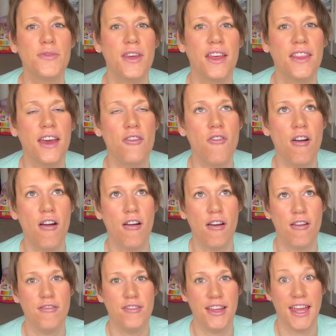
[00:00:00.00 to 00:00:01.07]
that there are
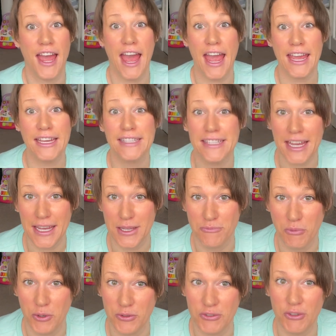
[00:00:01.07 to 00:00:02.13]
only 18
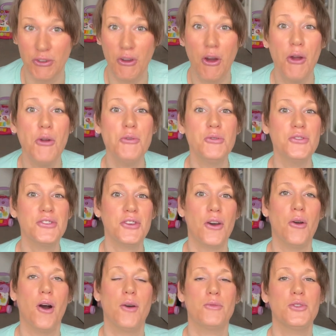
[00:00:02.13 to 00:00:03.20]
more to go, so
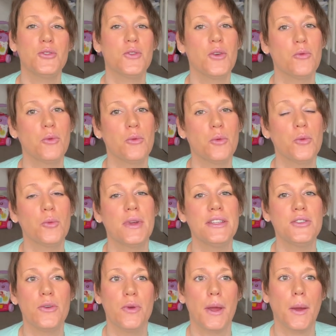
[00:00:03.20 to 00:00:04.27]
I'm sure that we will be
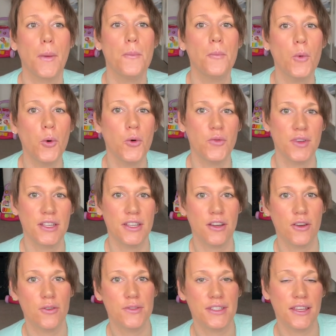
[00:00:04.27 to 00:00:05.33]
doing more
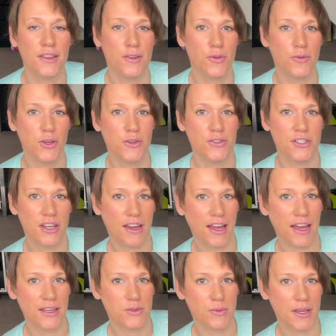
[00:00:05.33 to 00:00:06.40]
videos in the future
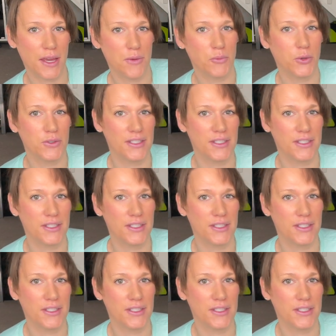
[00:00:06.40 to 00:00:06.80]
as we get more